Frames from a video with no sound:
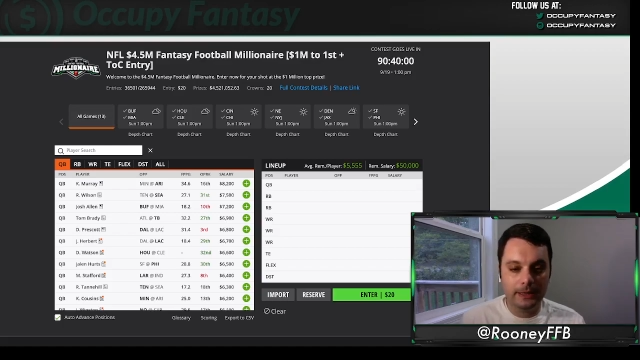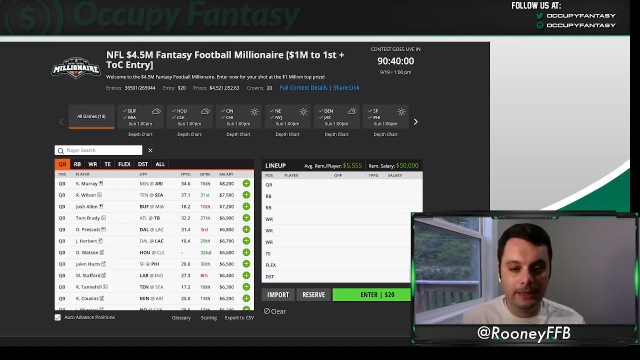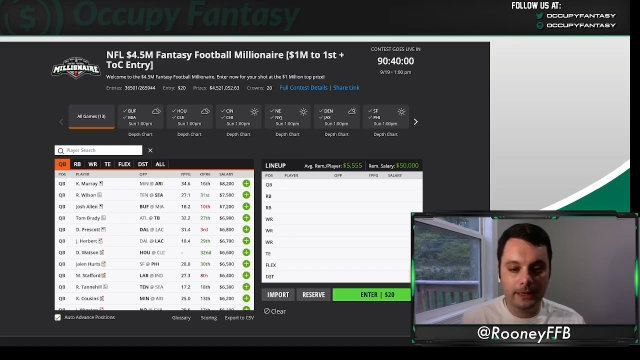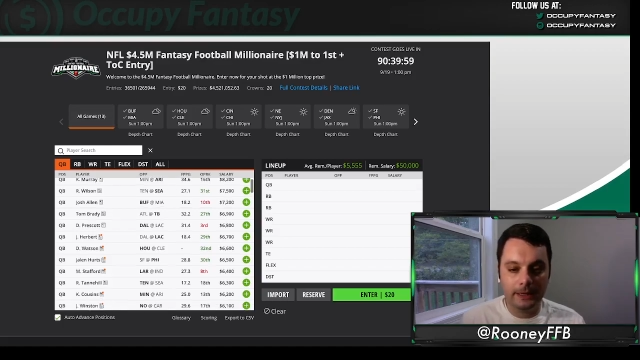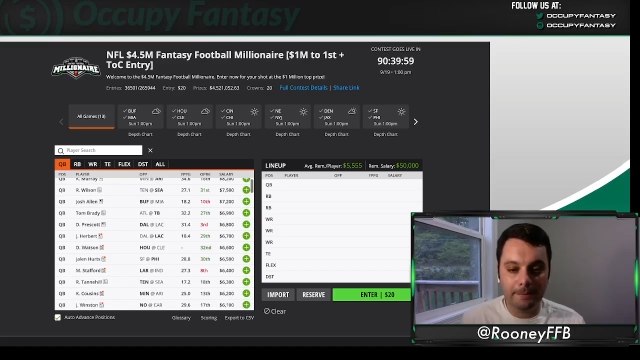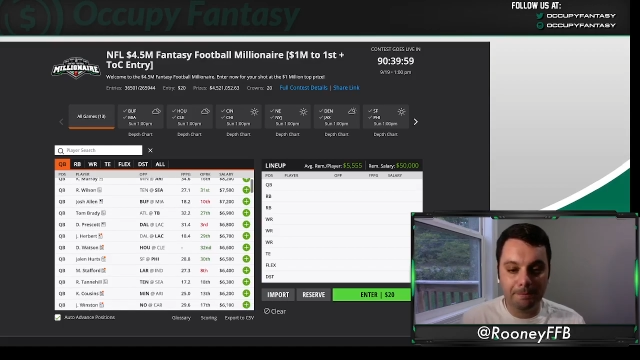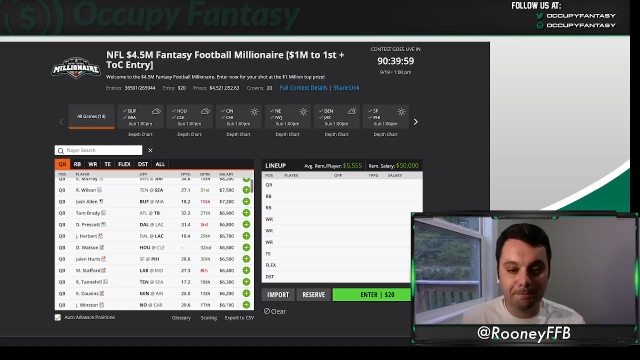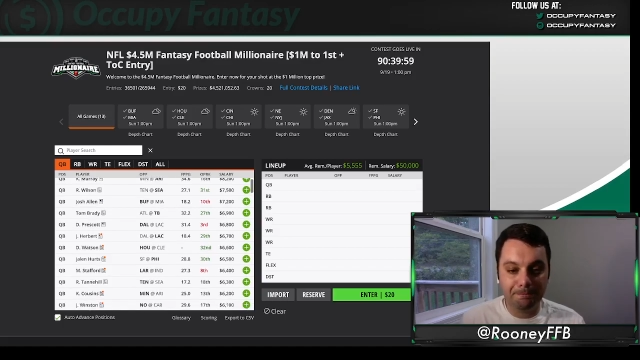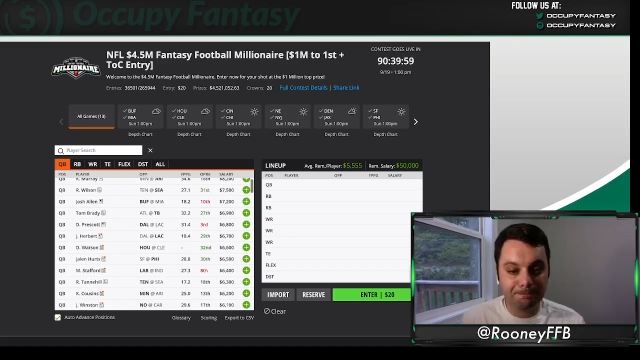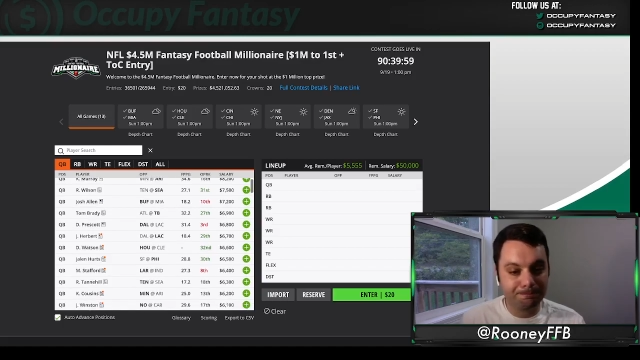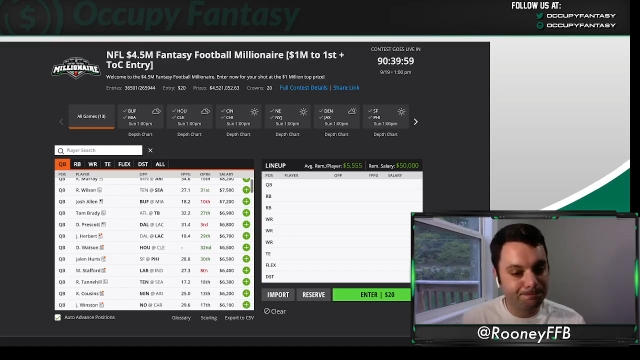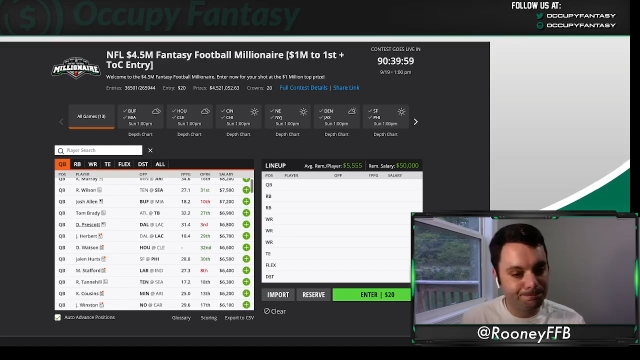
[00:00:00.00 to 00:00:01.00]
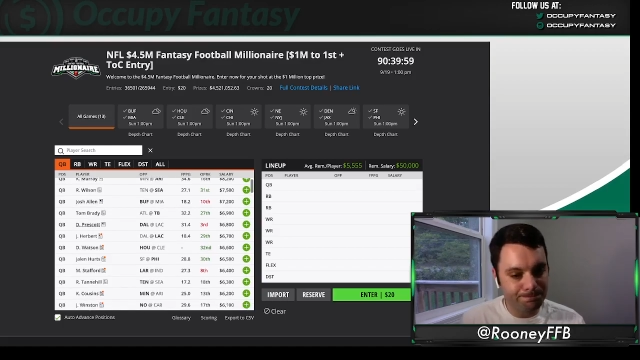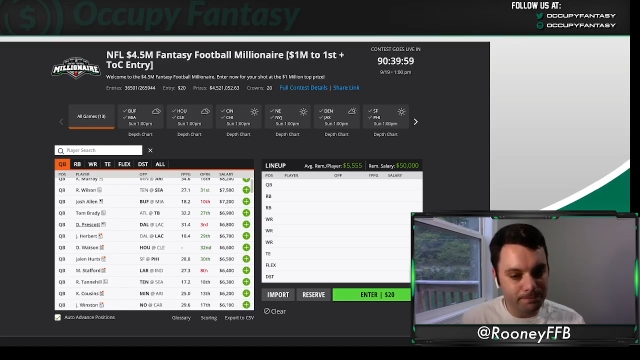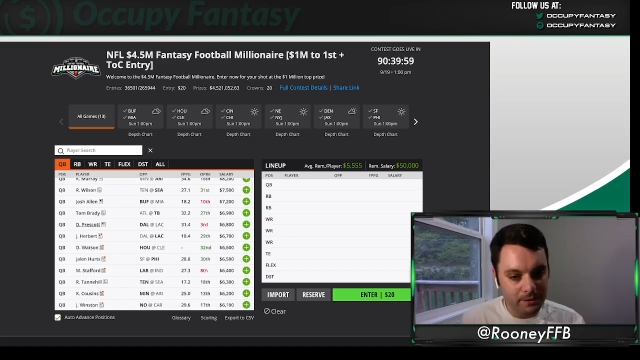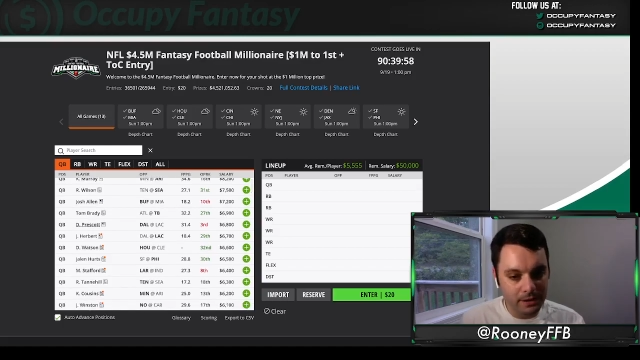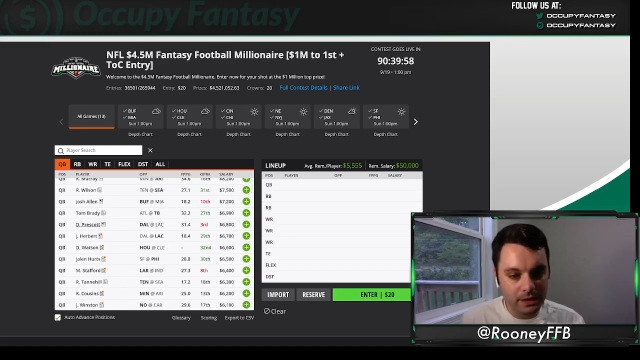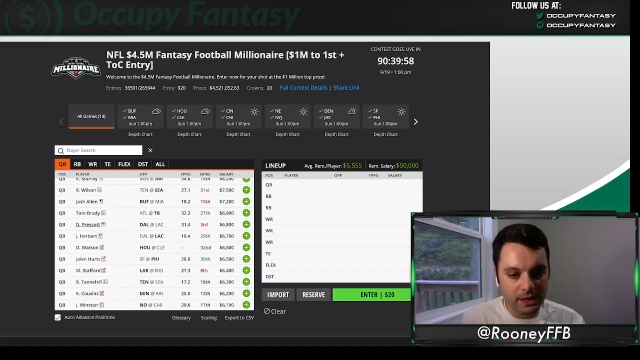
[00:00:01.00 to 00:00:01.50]
Um,
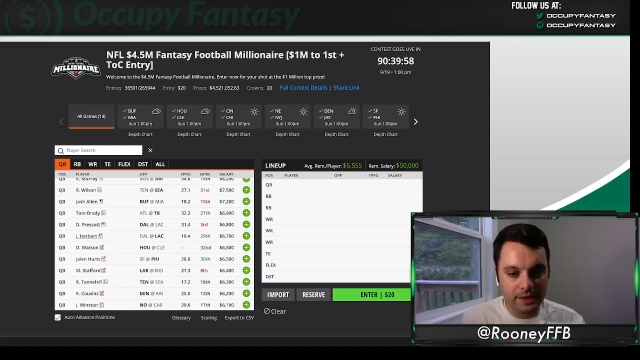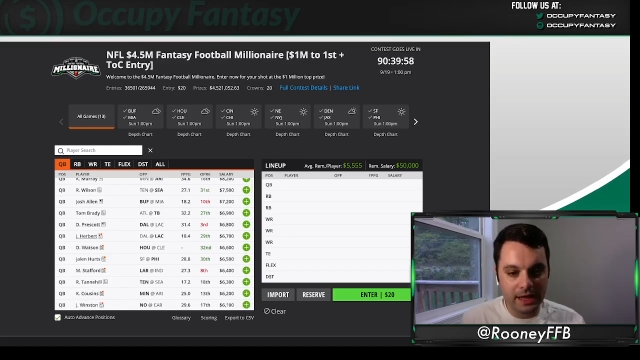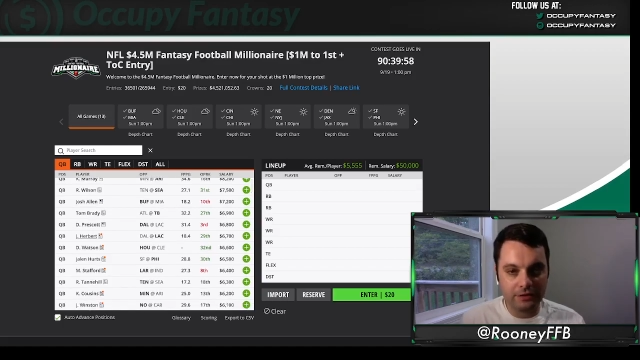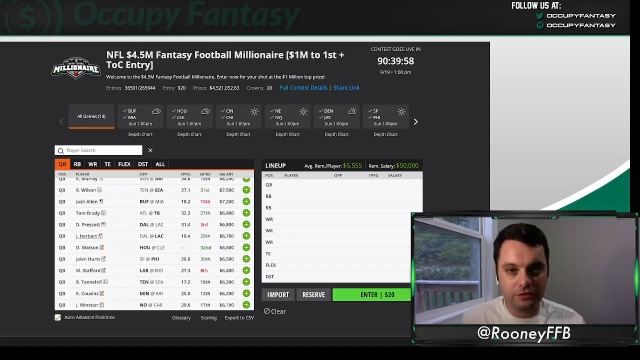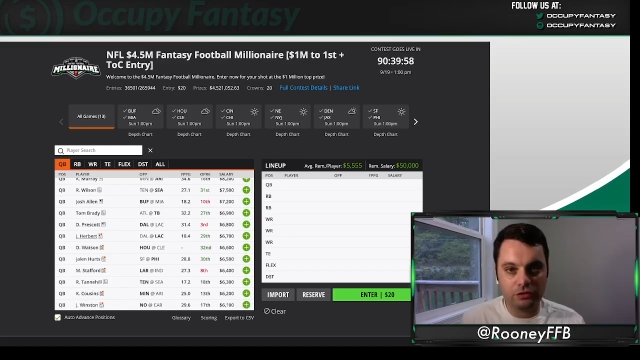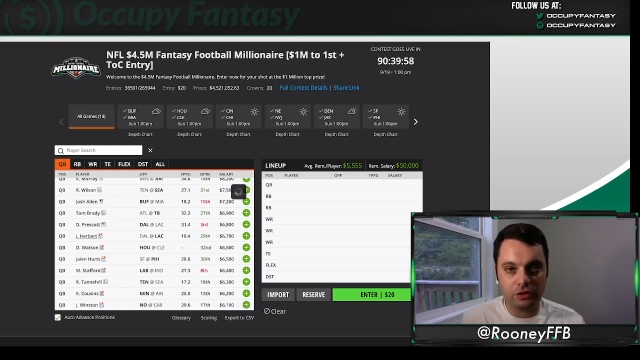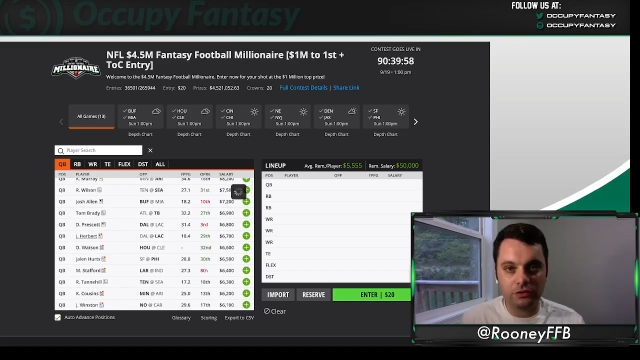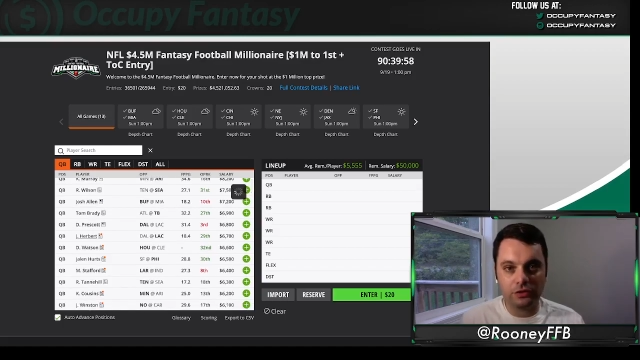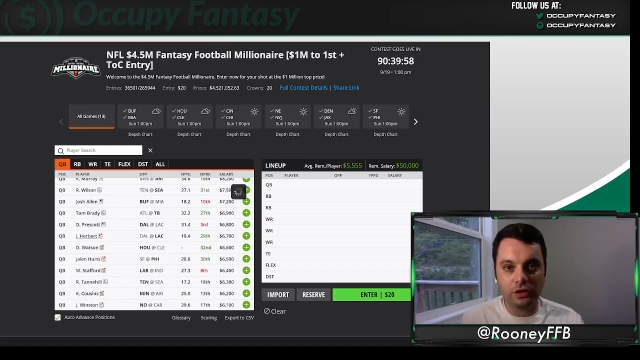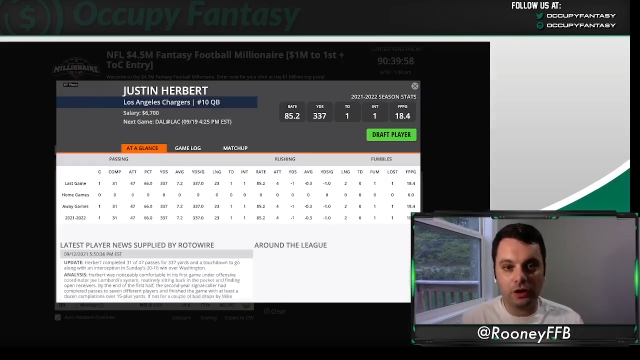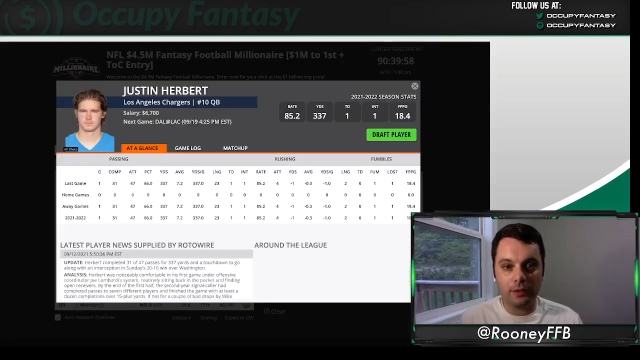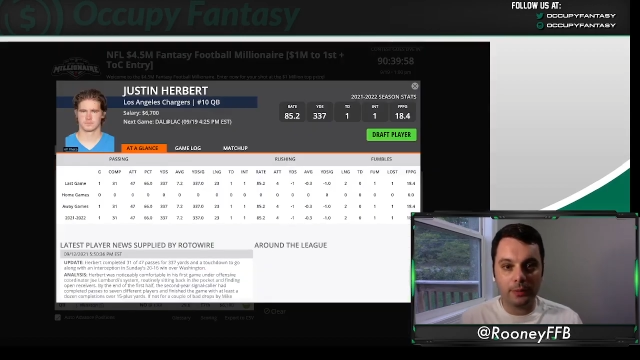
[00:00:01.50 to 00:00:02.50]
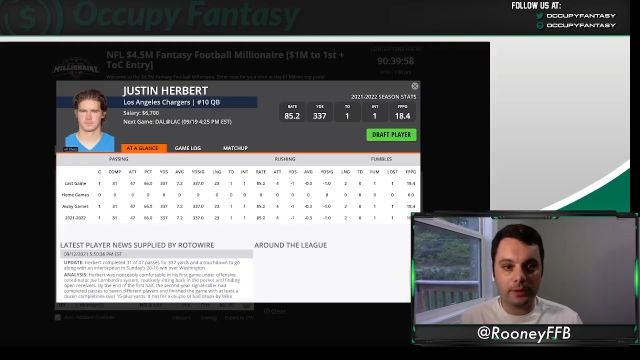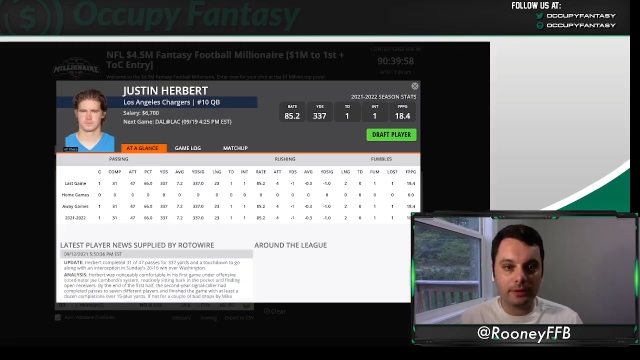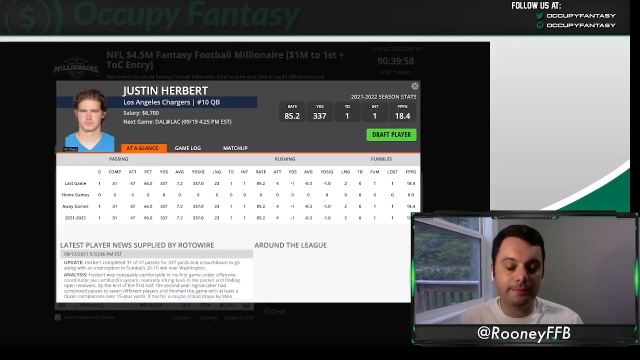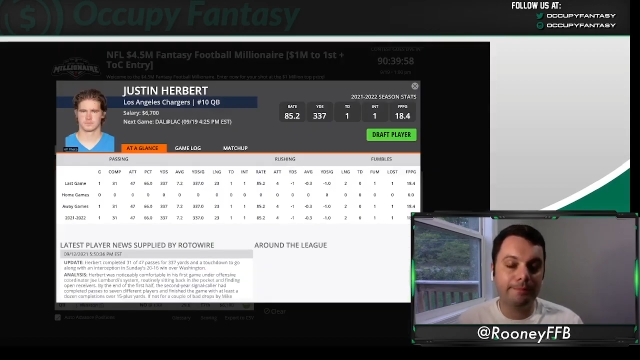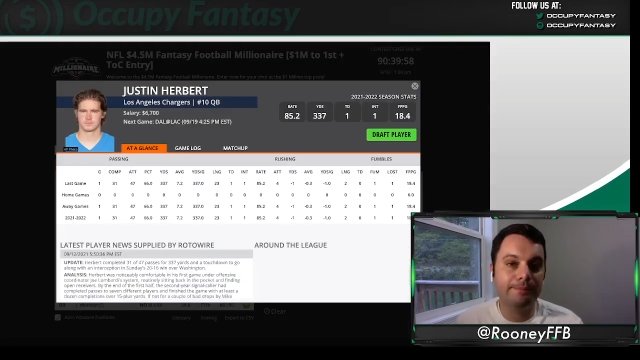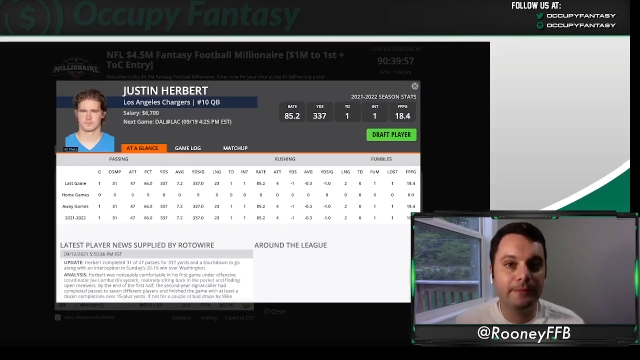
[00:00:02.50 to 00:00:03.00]
and that's Justin Herbert